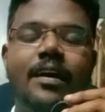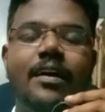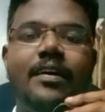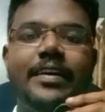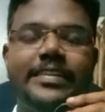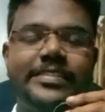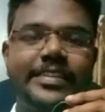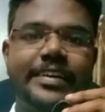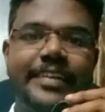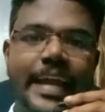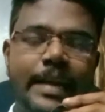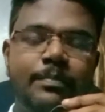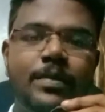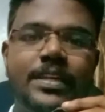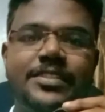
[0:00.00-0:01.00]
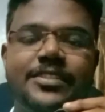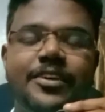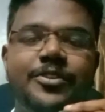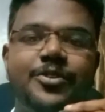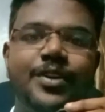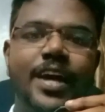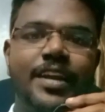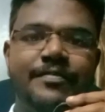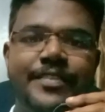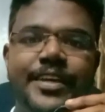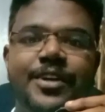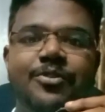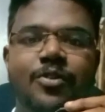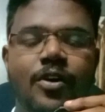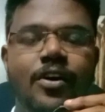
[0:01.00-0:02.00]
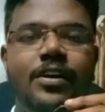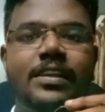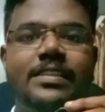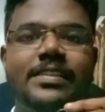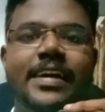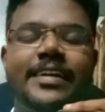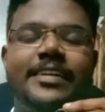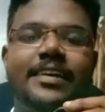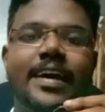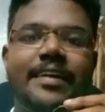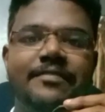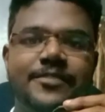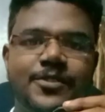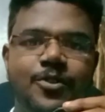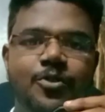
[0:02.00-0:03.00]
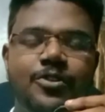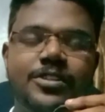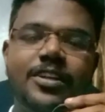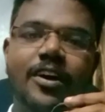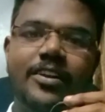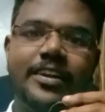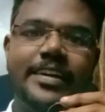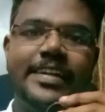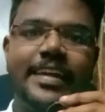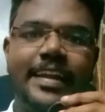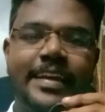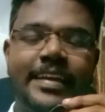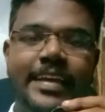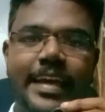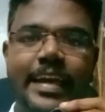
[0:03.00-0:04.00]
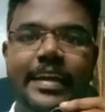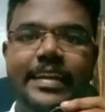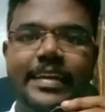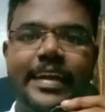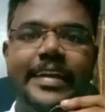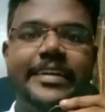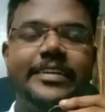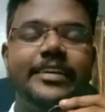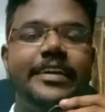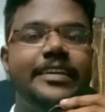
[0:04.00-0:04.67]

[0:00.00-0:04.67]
It's a great pleasure to convey you all that I have scored the All India Rank 88